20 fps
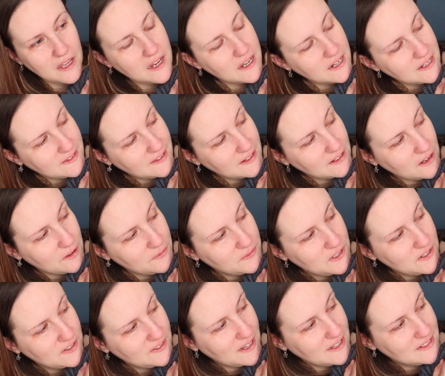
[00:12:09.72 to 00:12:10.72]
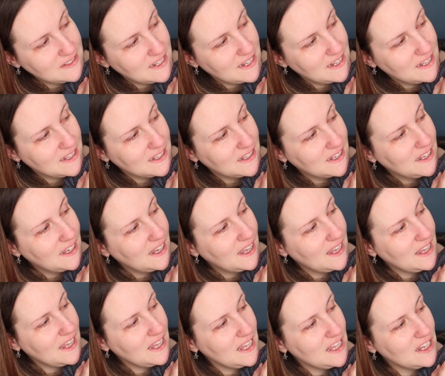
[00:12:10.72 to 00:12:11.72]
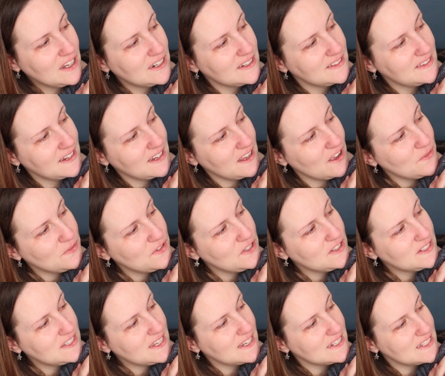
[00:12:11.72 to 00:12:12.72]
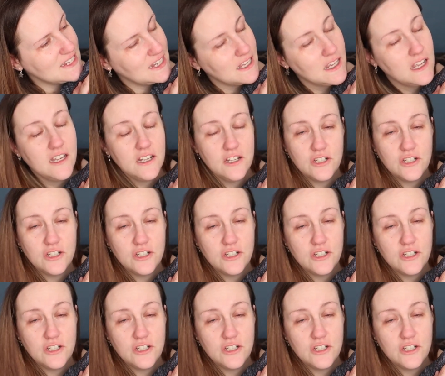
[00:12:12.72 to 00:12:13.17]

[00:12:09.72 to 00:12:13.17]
You're gonna take after your daddy. Hey, you're gonna take after your daddy.